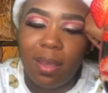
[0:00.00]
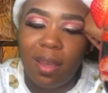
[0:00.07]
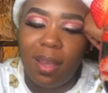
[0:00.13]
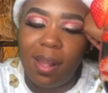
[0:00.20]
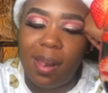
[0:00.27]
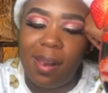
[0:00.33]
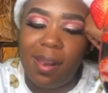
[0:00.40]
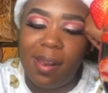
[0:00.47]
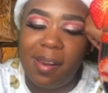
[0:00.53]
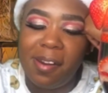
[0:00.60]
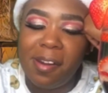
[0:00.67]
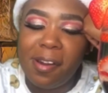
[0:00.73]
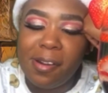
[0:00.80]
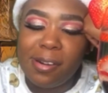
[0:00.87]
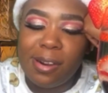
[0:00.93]
I
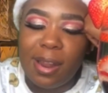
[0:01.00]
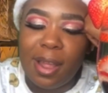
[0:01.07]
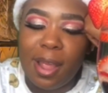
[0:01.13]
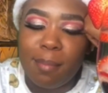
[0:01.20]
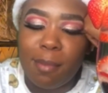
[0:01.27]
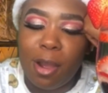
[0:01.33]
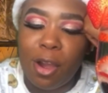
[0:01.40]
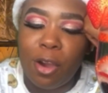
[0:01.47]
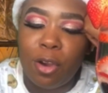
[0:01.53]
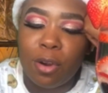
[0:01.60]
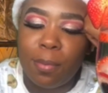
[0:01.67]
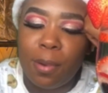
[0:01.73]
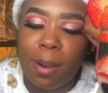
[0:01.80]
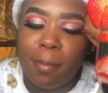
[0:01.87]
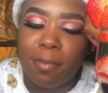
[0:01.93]
had my own
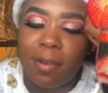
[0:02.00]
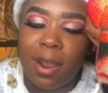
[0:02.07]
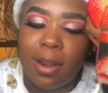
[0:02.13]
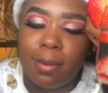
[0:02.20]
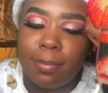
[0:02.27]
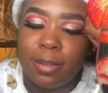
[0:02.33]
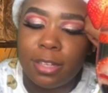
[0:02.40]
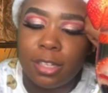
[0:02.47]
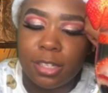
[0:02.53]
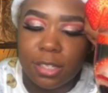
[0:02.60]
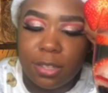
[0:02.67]
apartment riding a bus.